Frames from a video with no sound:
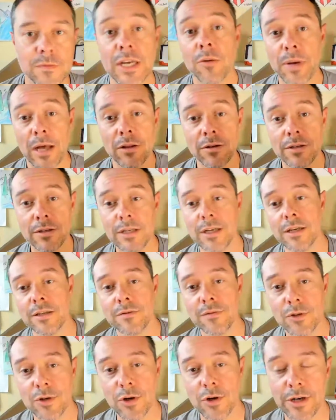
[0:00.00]
Paolo Diaz
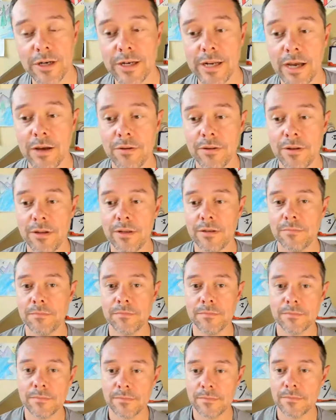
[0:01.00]
for turning down the
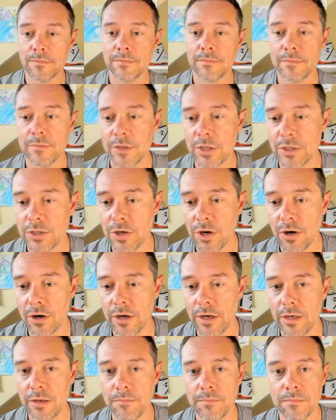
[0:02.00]

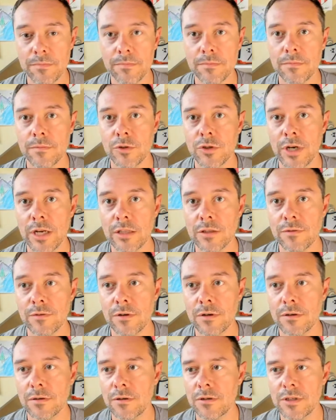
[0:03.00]
Qatari
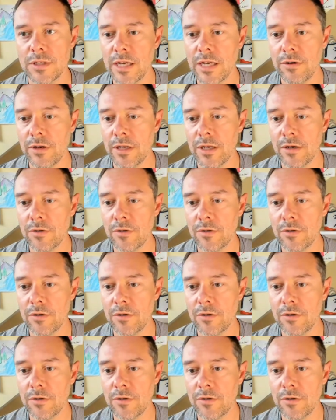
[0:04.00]
transfer, or Saudi.